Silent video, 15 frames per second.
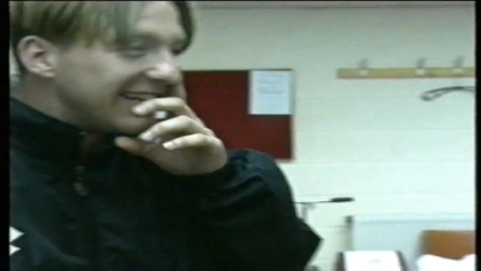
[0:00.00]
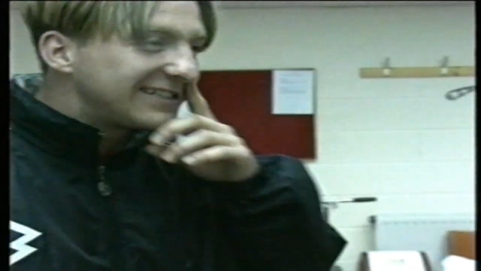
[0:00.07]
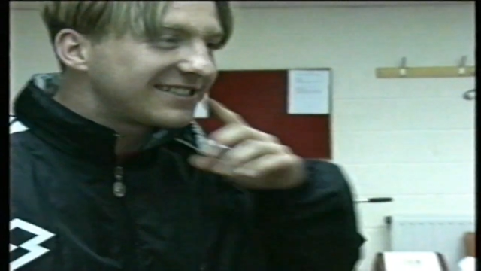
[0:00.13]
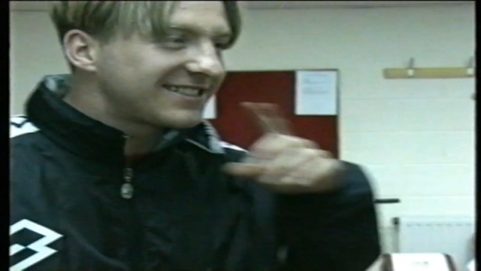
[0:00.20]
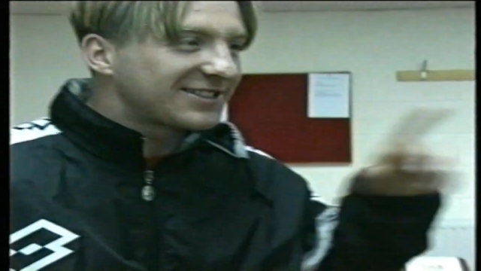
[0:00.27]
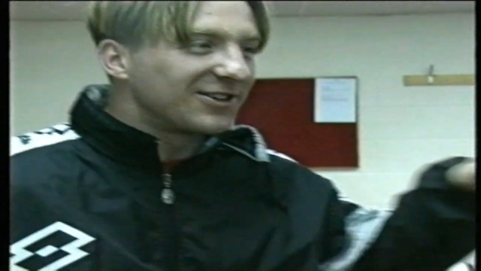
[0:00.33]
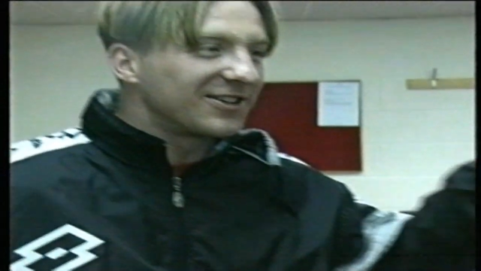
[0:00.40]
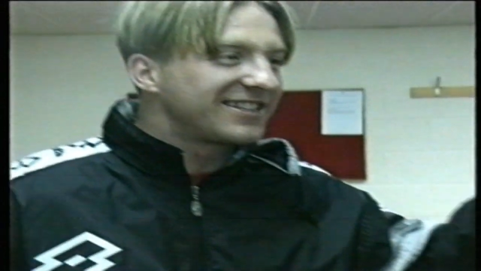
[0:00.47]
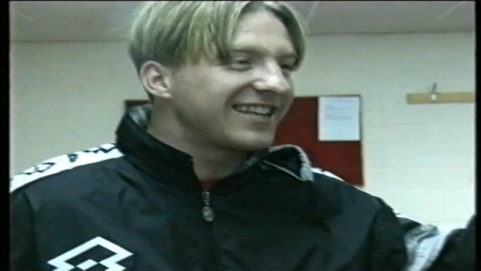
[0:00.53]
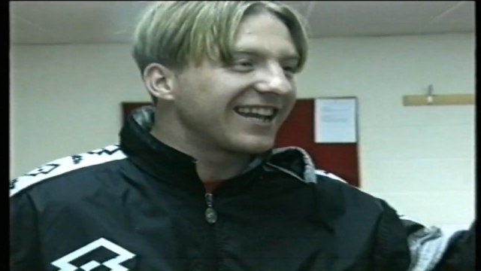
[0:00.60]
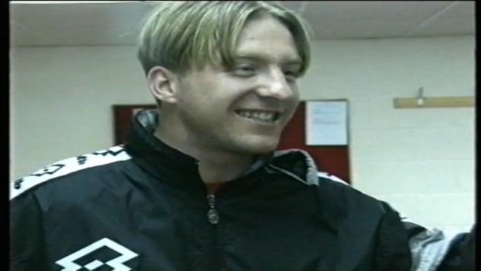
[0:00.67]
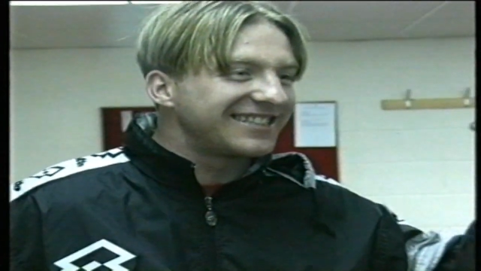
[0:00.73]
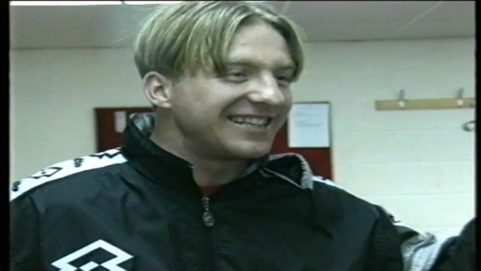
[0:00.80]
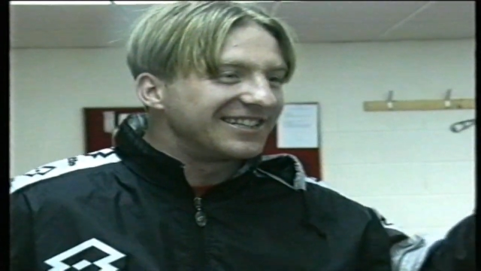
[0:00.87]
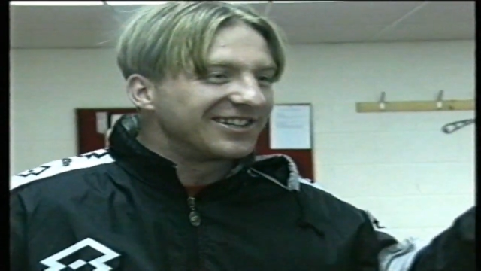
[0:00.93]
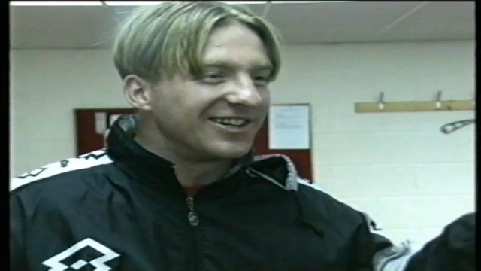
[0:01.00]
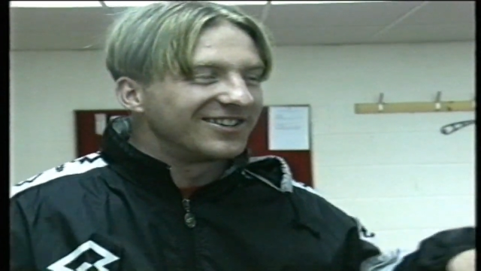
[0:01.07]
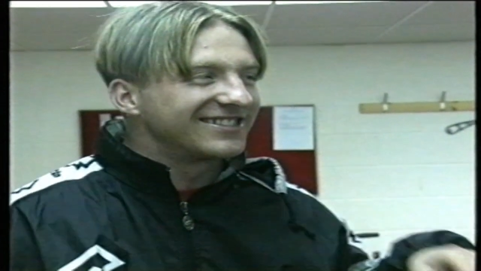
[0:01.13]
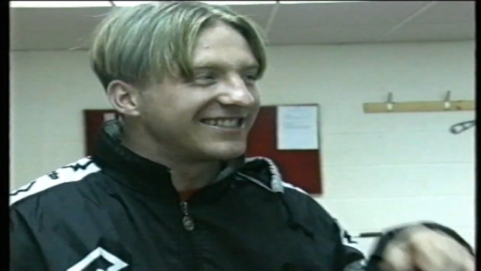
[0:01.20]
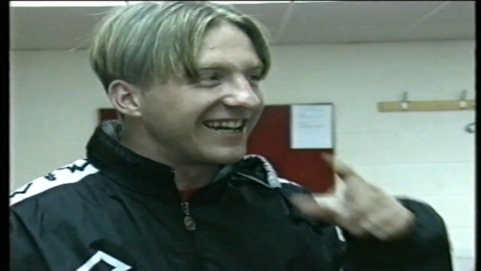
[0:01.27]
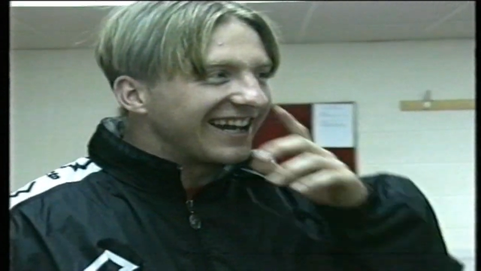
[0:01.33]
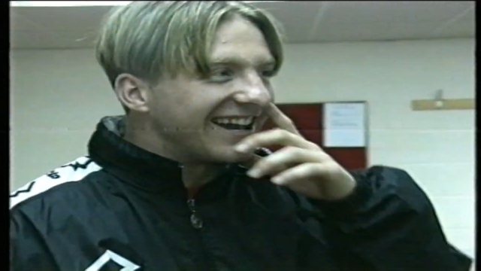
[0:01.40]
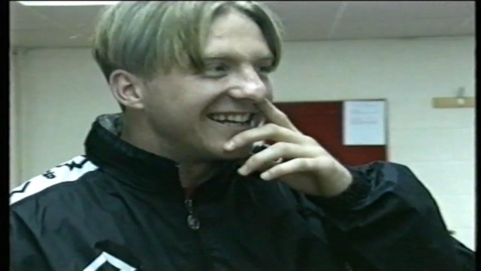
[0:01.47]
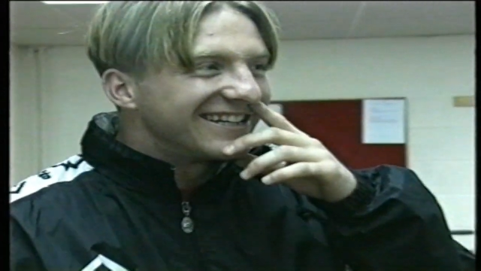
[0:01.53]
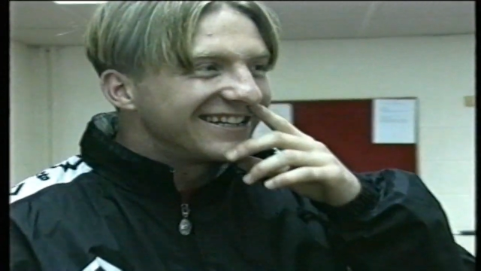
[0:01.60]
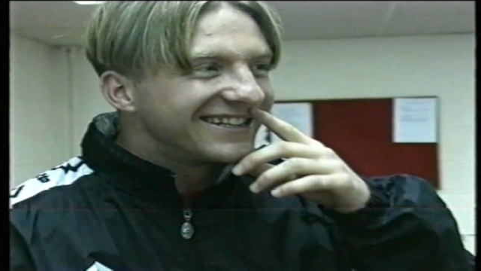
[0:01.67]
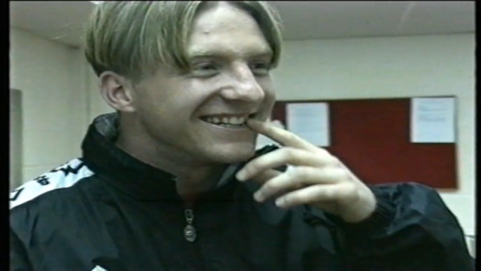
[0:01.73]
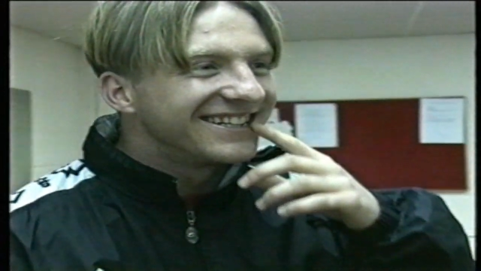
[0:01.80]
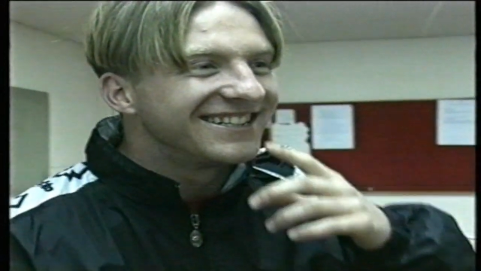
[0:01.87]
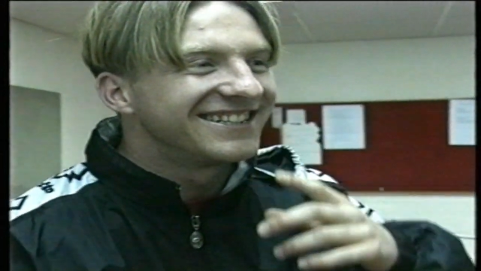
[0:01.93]
one. scored 16 goals. Yeah. What he
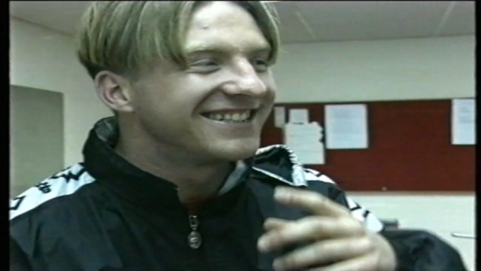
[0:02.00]
said